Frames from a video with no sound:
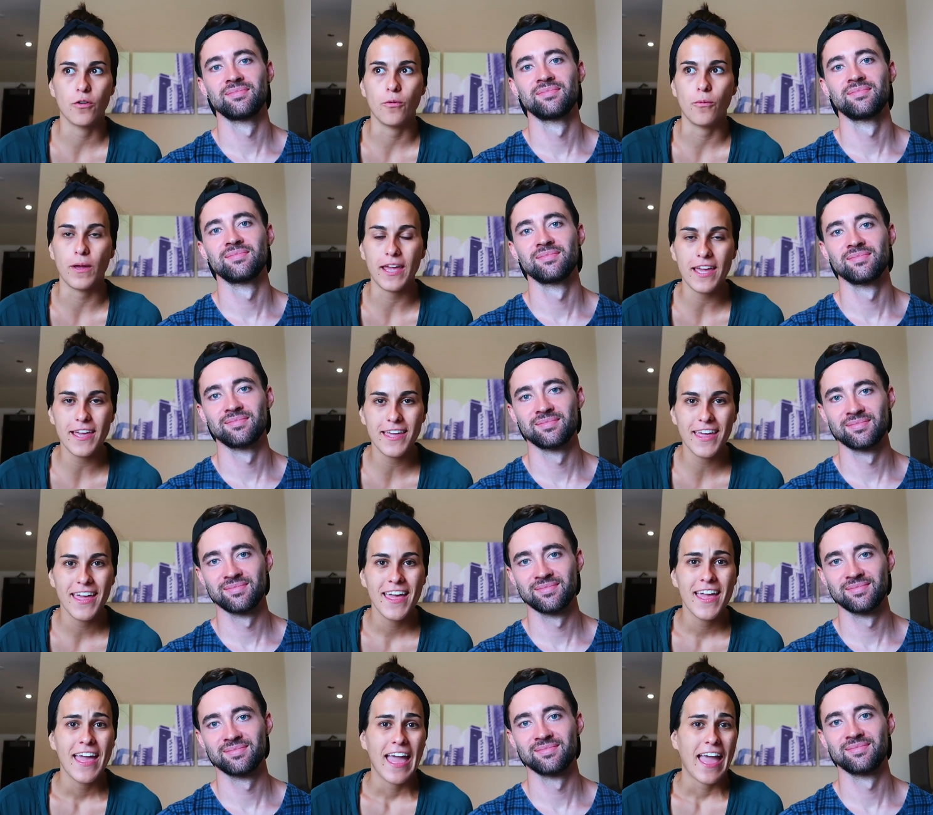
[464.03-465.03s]
Speaker 1: a week.
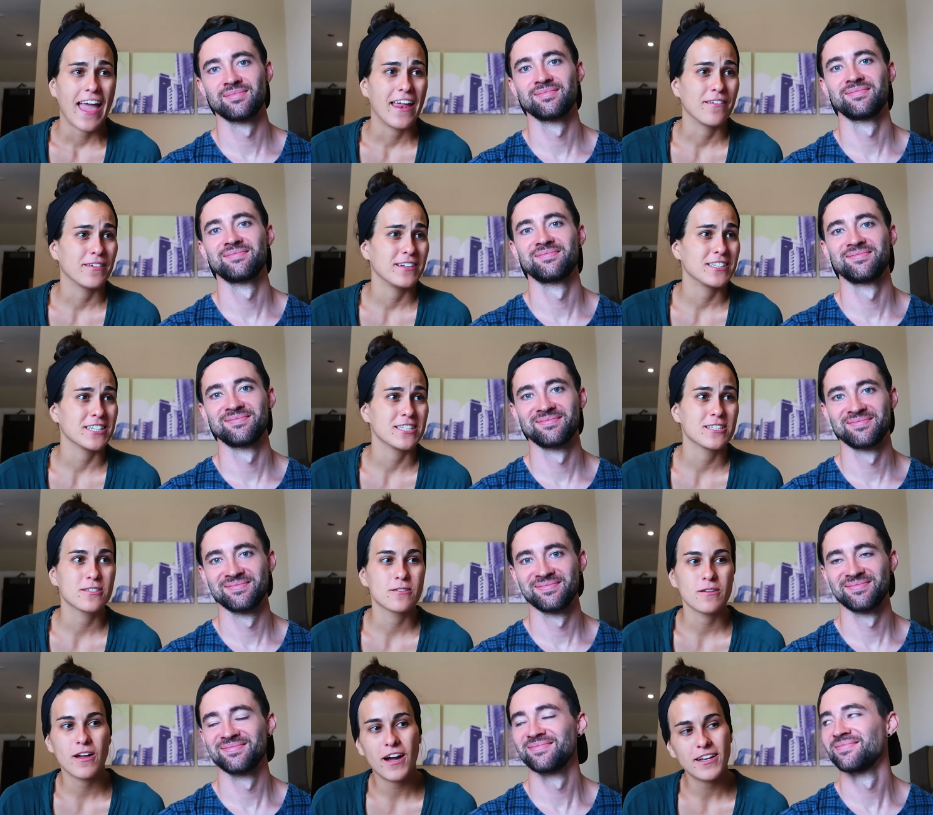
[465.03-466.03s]
And we
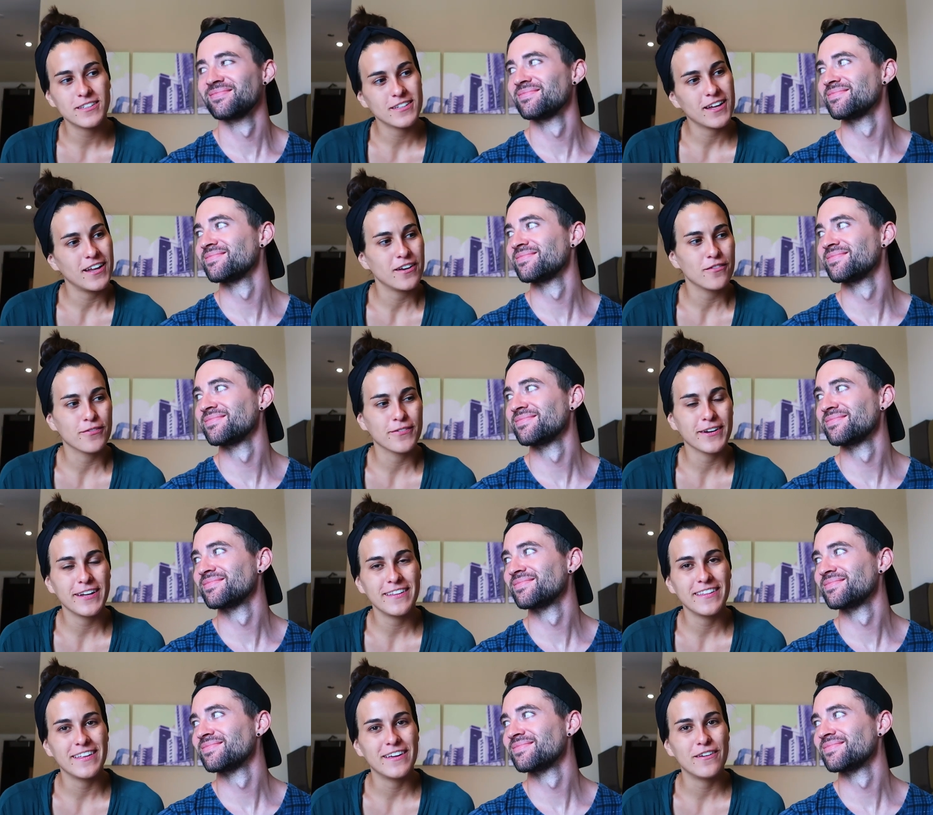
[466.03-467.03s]
just got to kind of
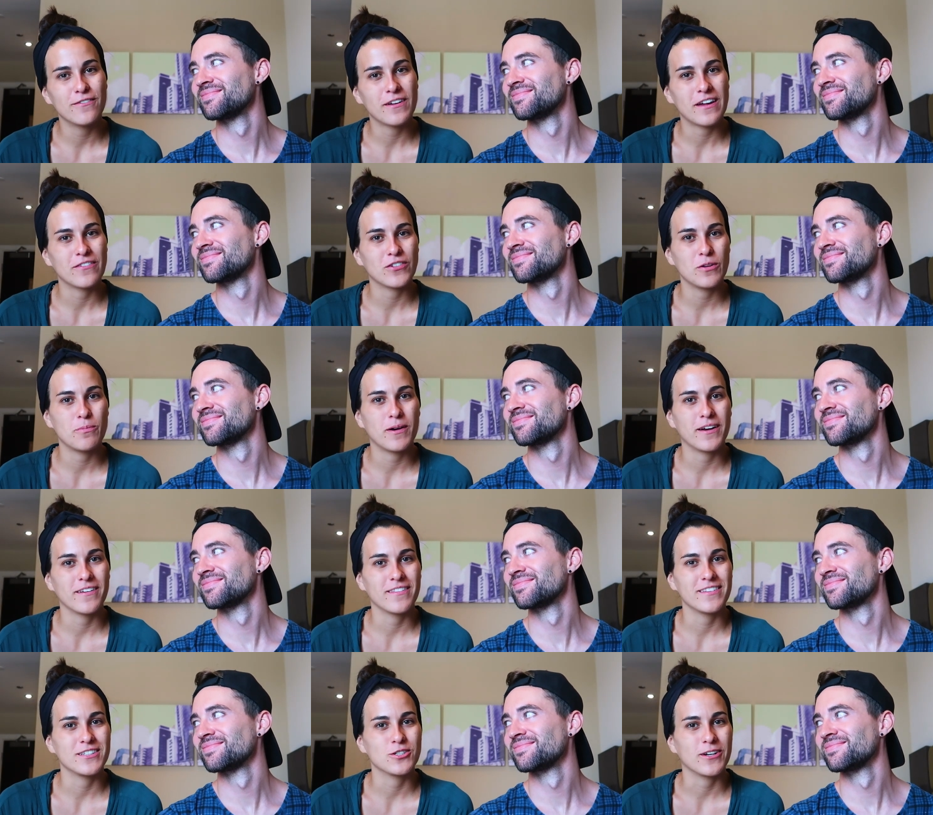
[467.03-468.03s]
relive every part
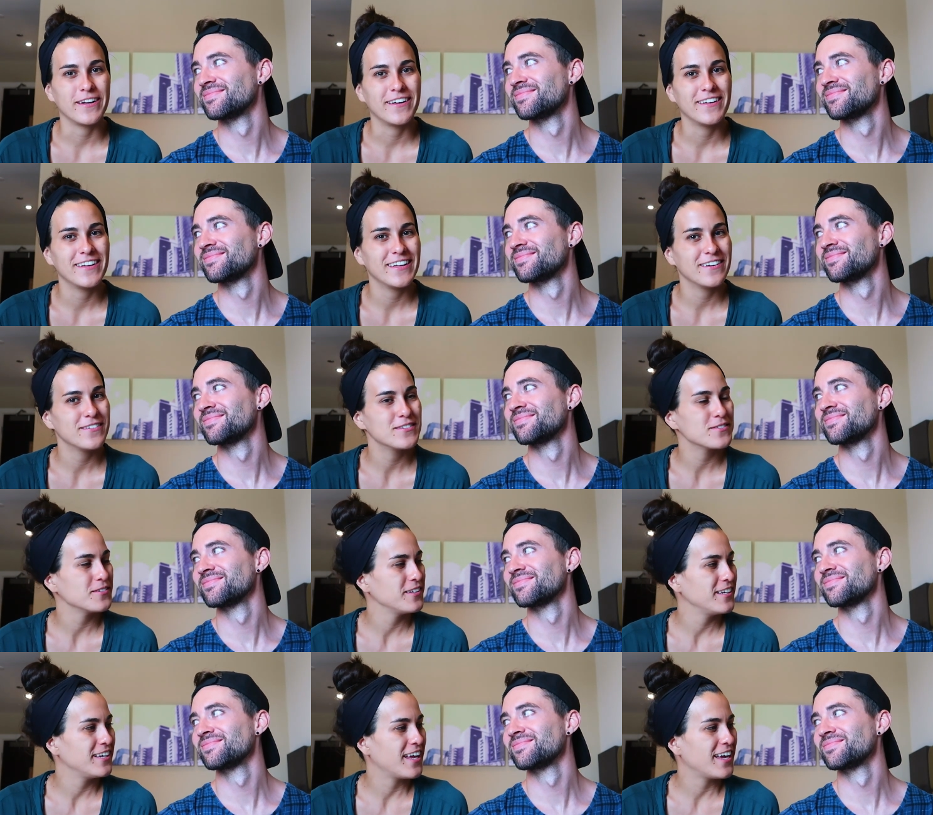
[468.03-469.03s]
of the trail and it was
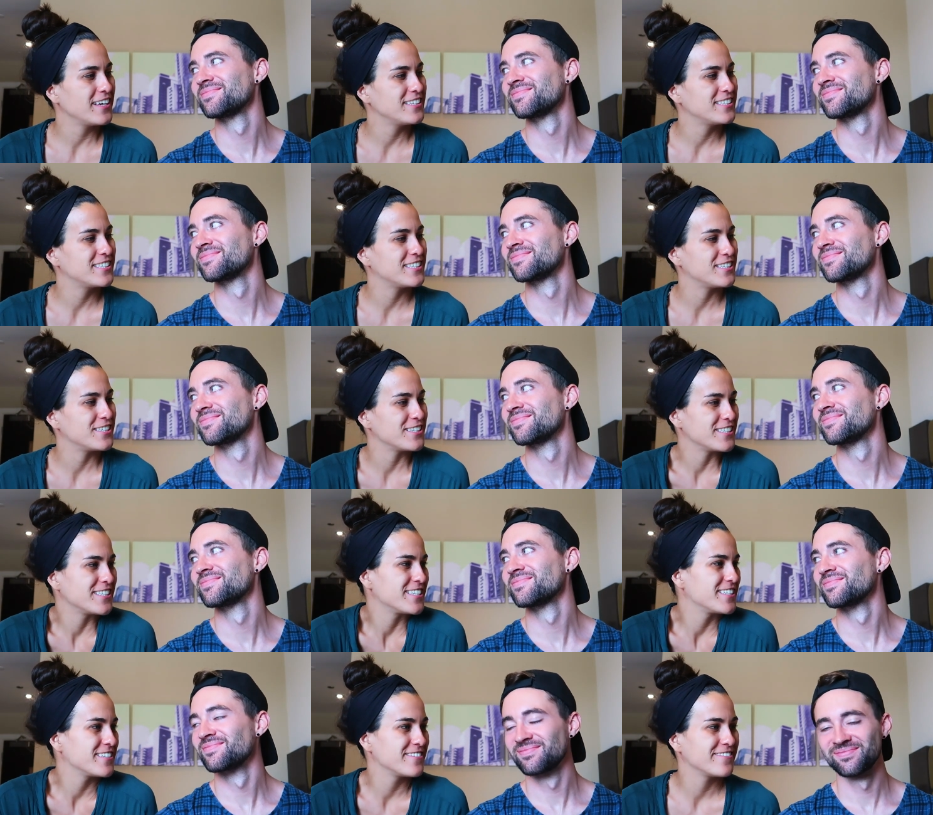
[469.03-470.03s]
really nice to just,
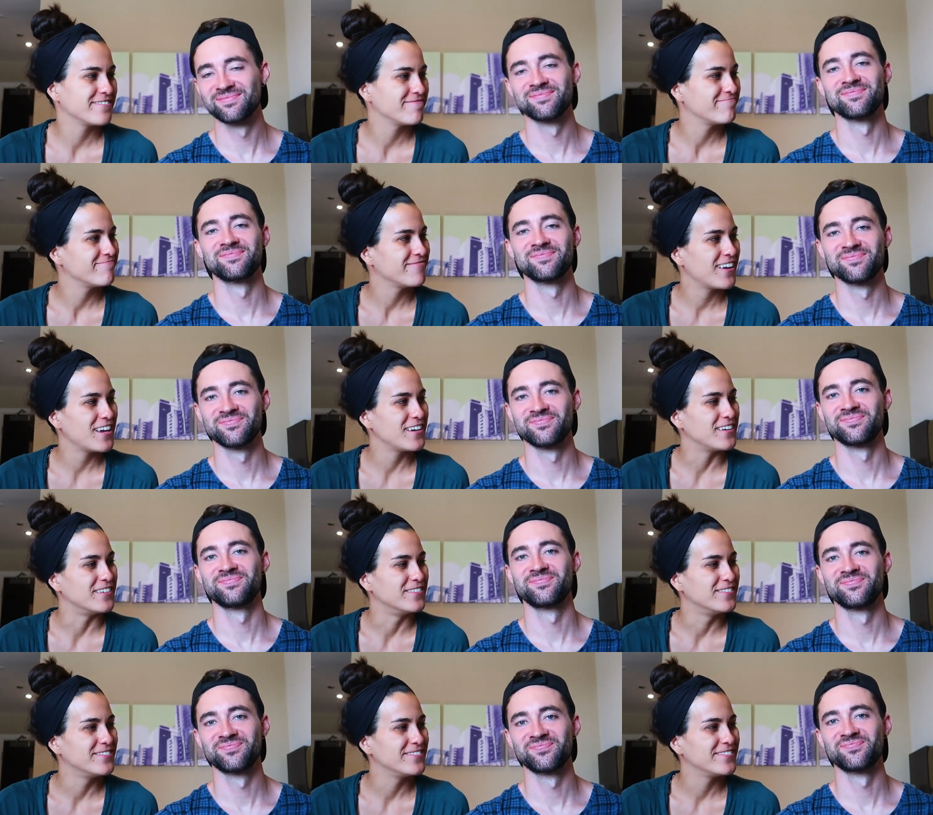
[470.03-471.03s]
I don't know,
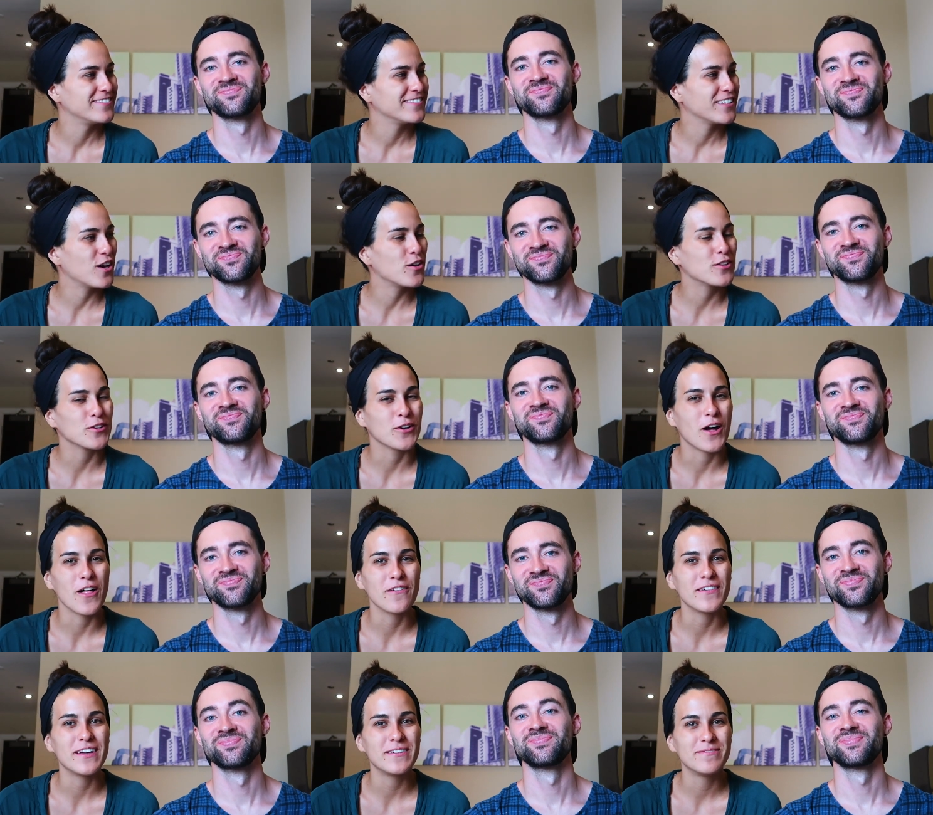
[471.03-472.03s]
go through
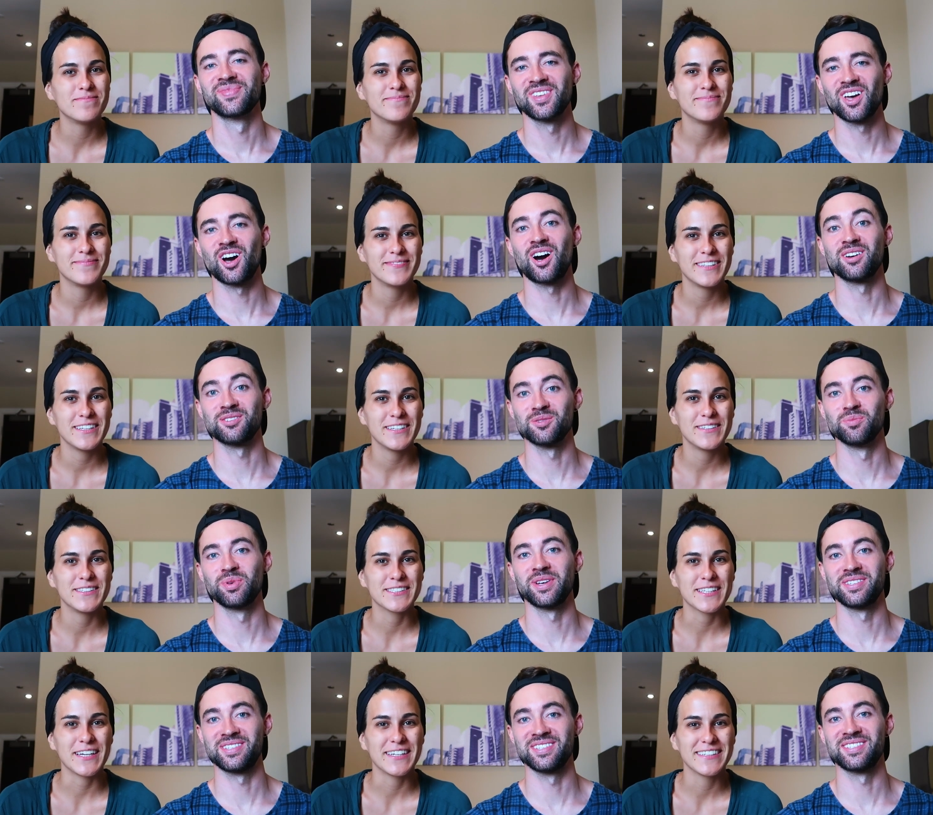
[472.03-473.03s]
all of it. Awesome it
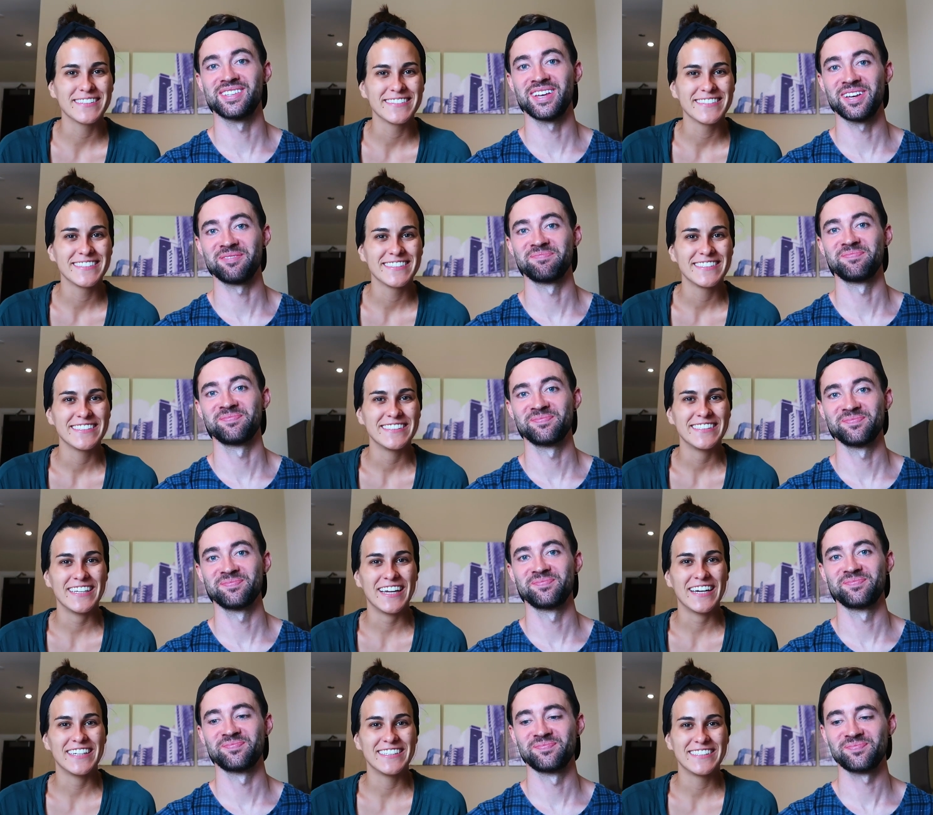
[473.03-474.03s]
place good. to stay.
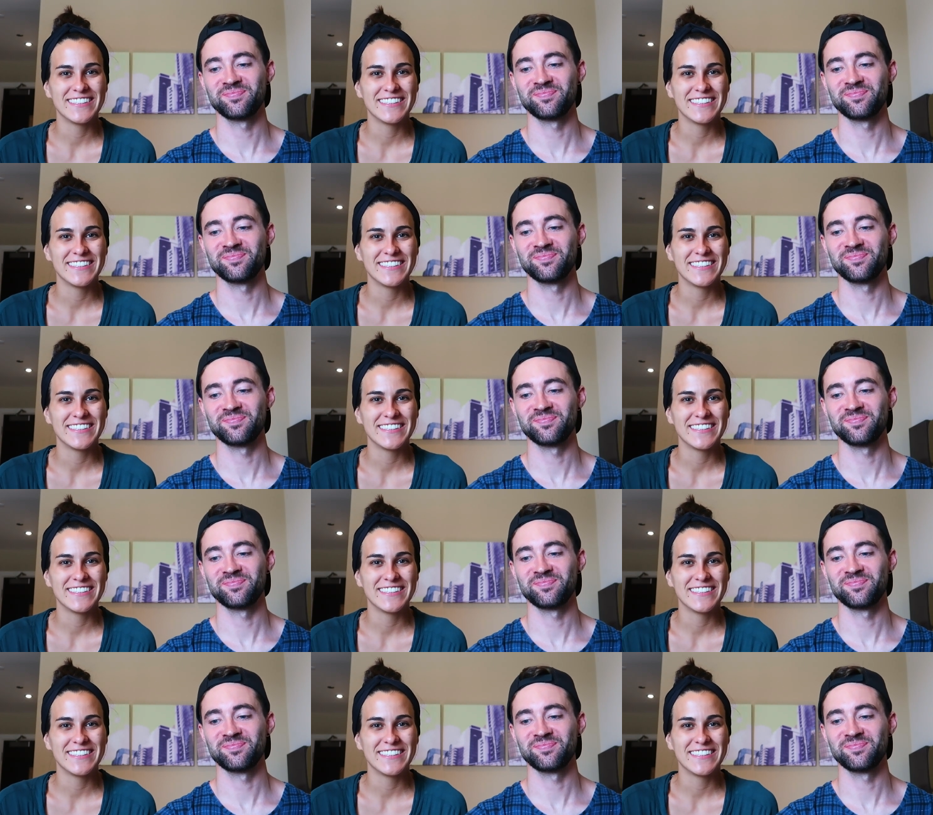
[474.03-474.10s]
Yeah